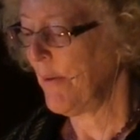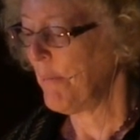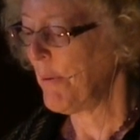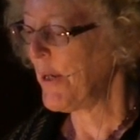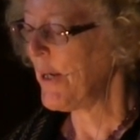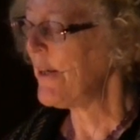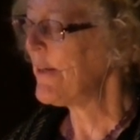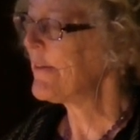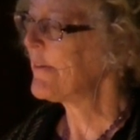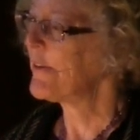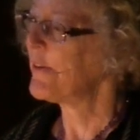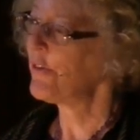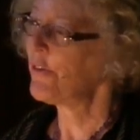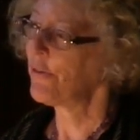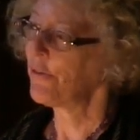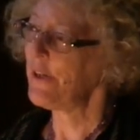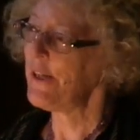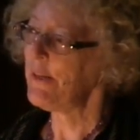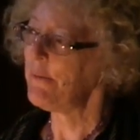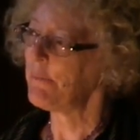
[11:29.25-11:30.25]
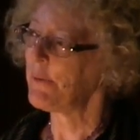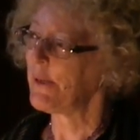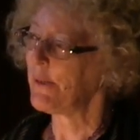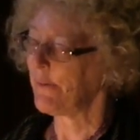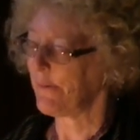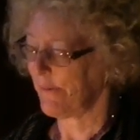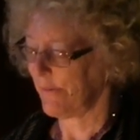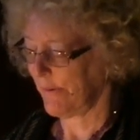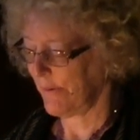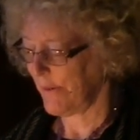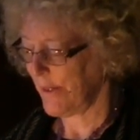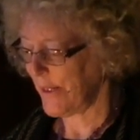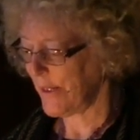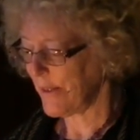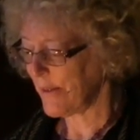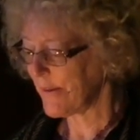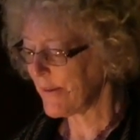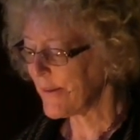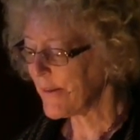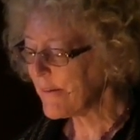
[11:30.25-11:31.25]
But it is the treatment, it
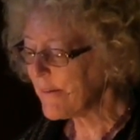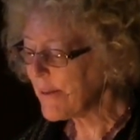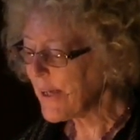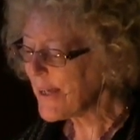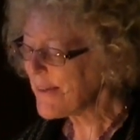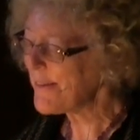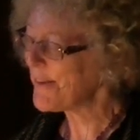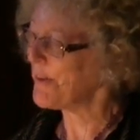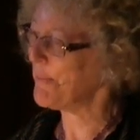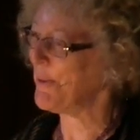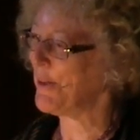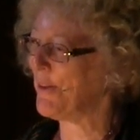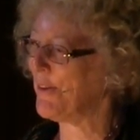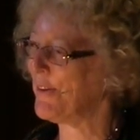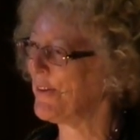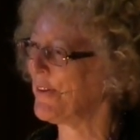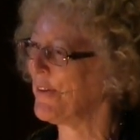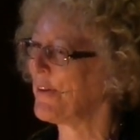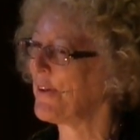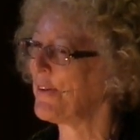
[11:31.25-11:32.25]
is a testament